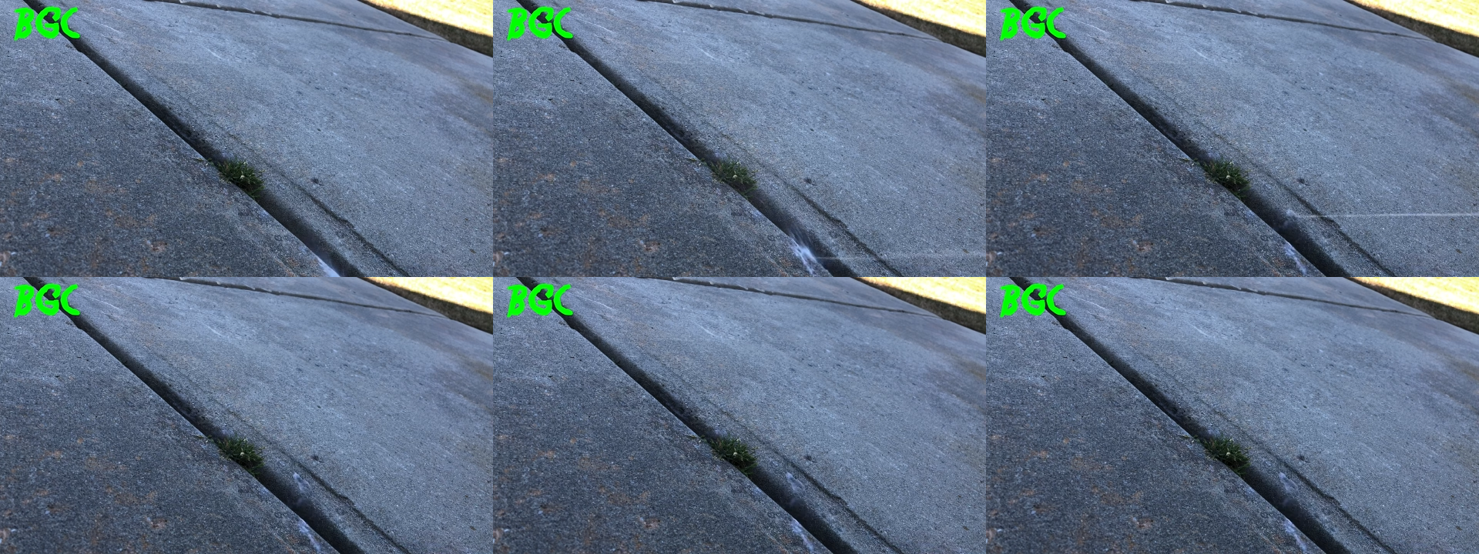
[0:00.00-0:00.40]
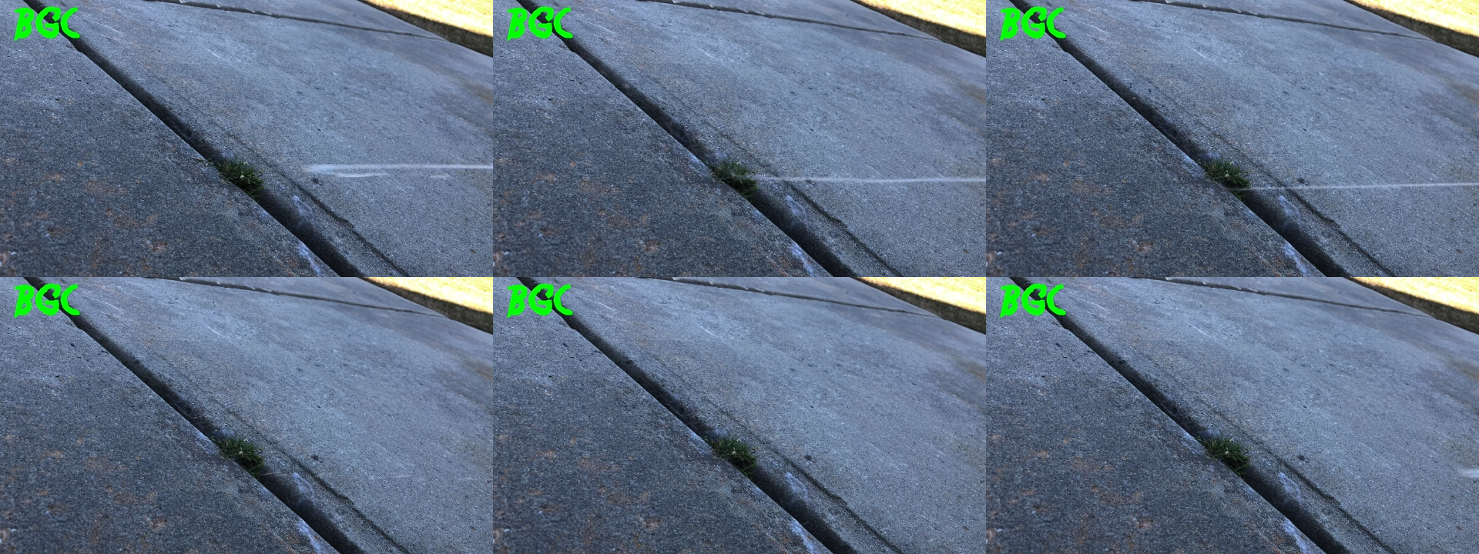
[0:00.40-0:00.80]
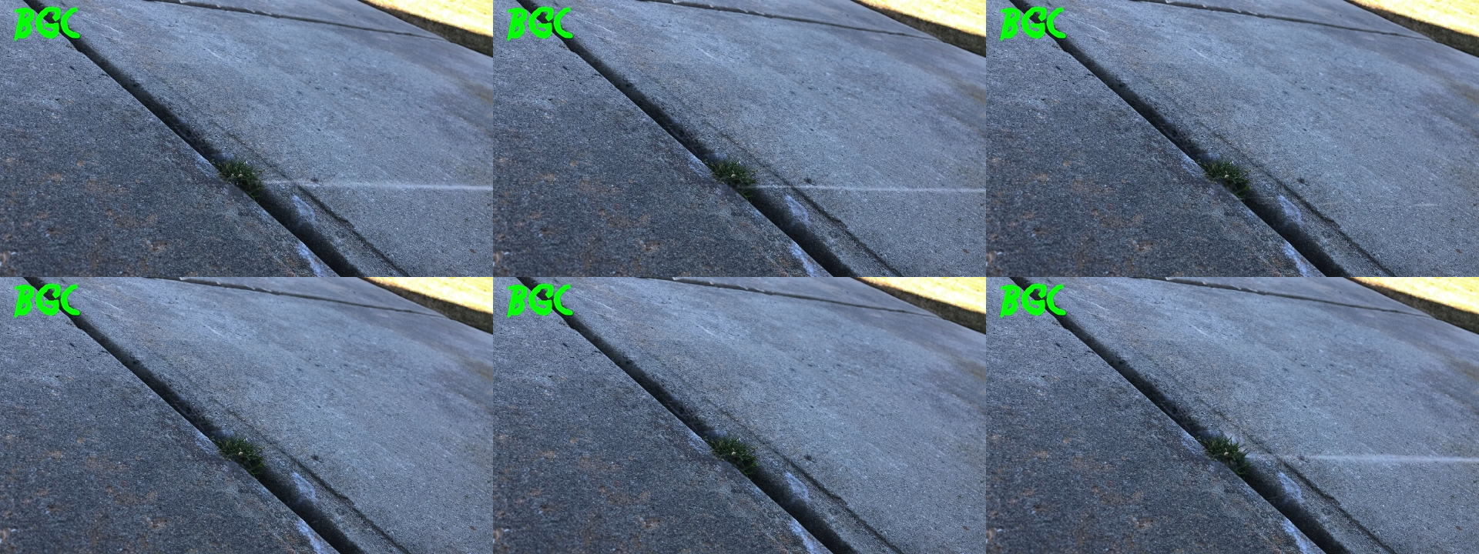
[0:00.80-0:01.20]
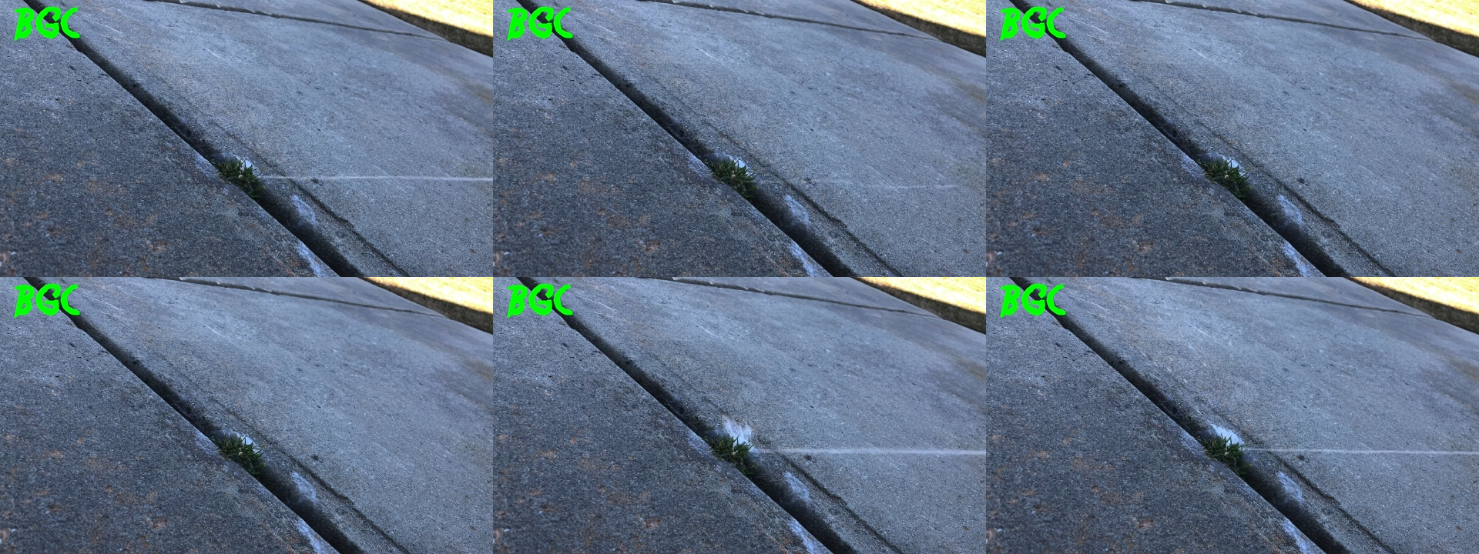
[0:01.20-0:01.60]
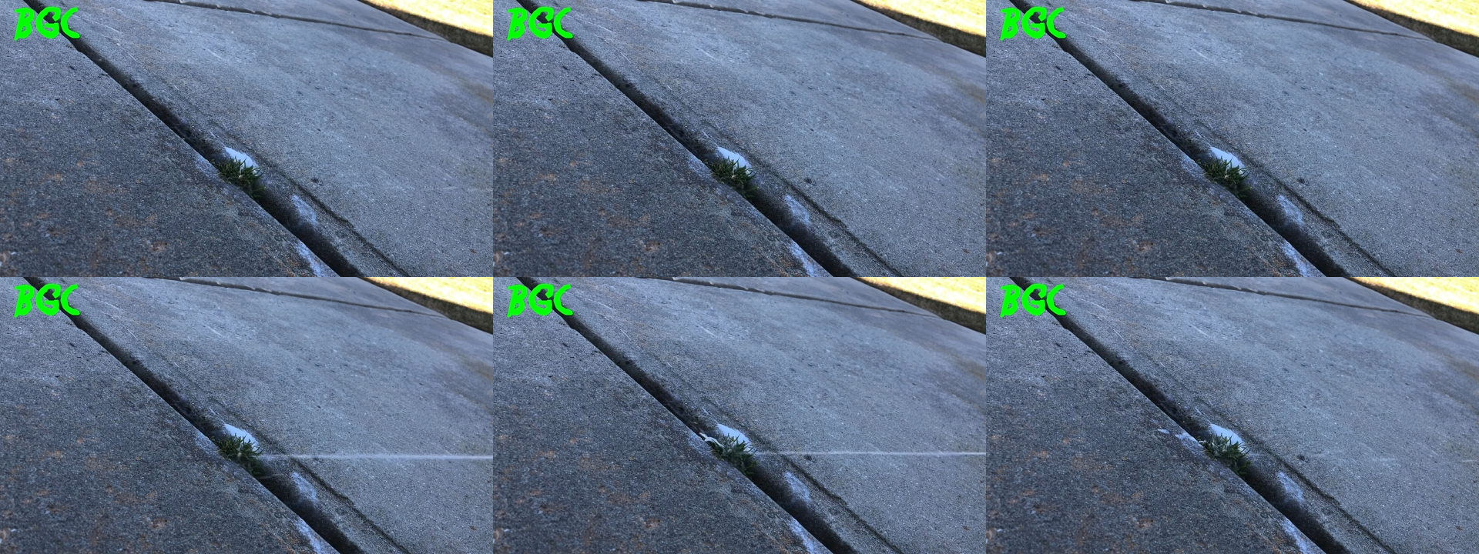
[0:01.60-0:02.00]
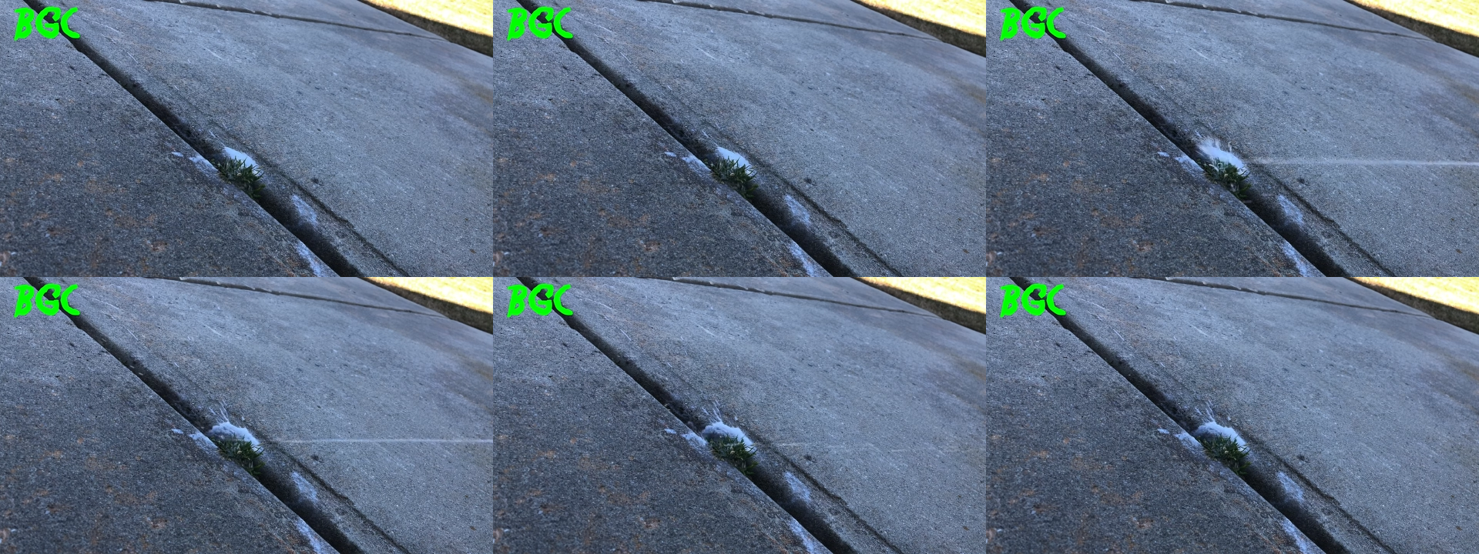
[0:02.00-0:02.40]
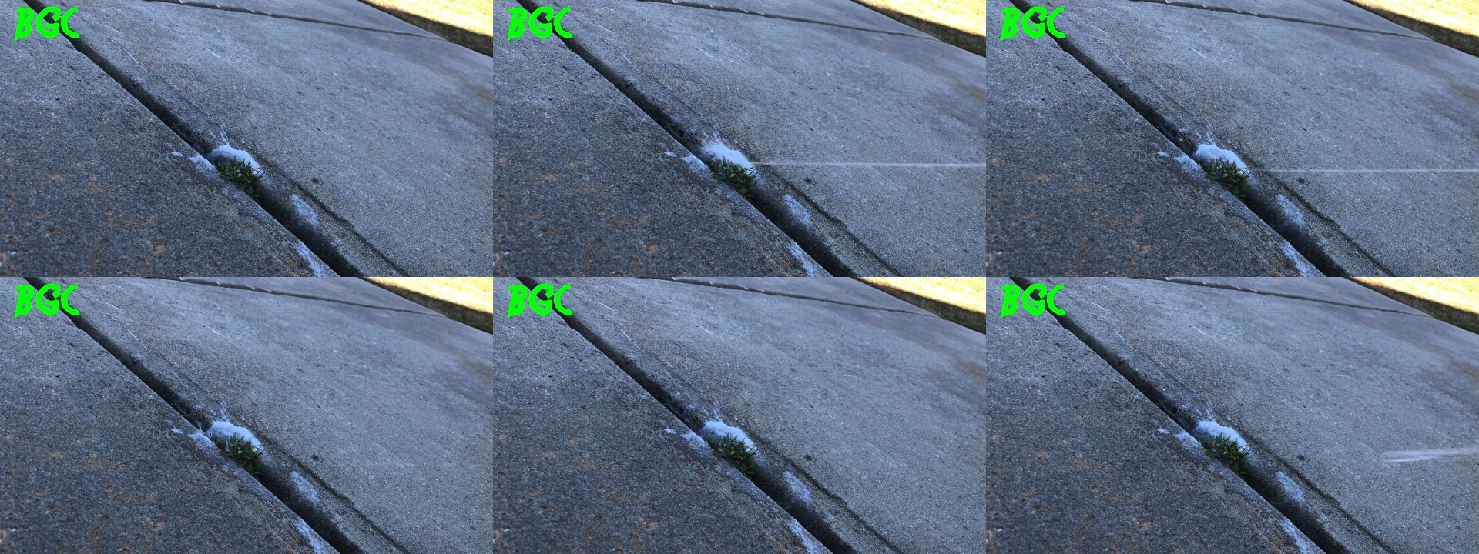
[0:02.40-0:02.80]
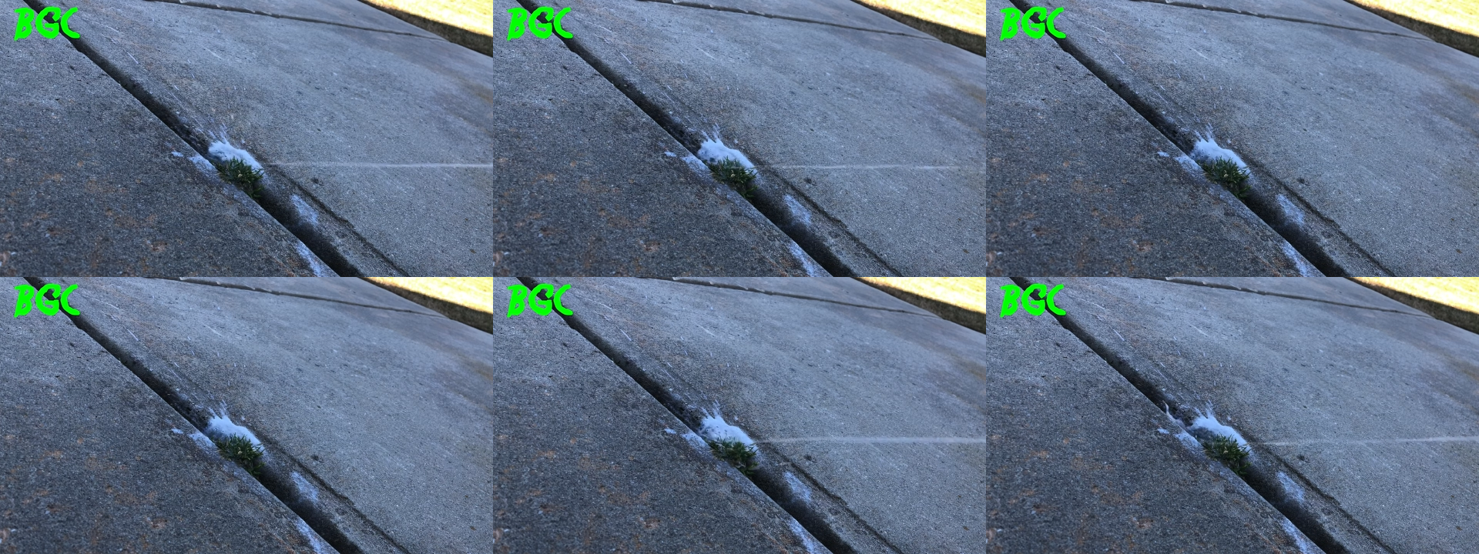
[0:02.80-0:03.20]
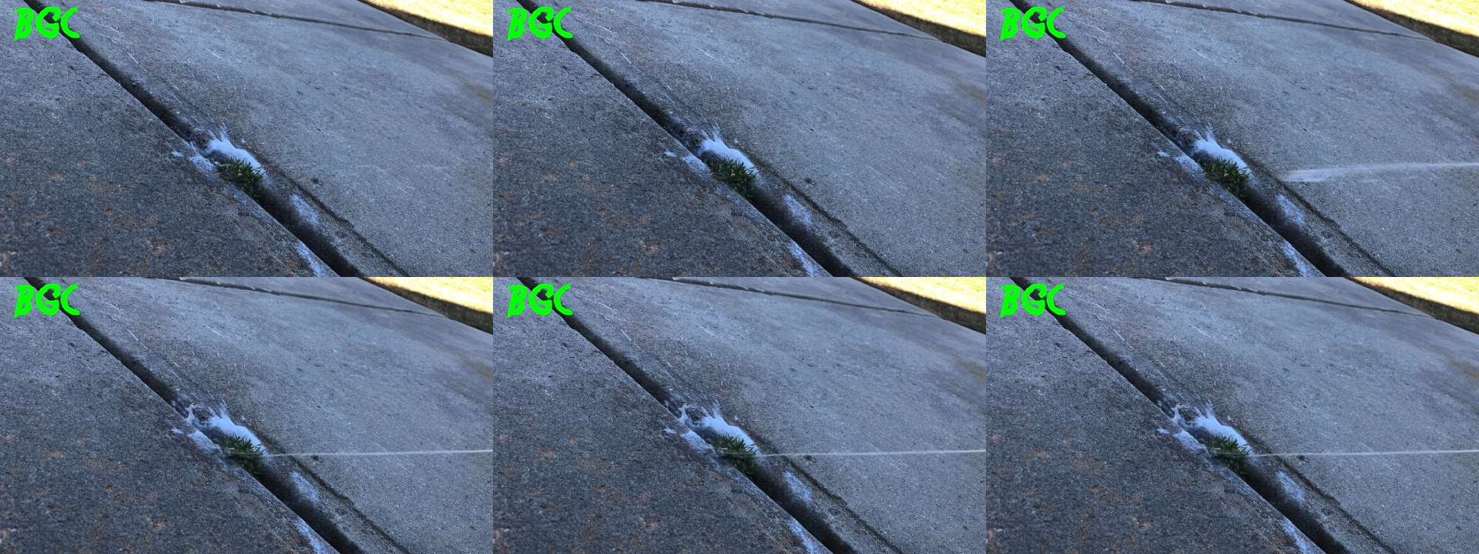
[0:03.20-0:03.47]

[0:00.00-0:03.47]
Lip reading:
No face is visible, so there are no lips to read.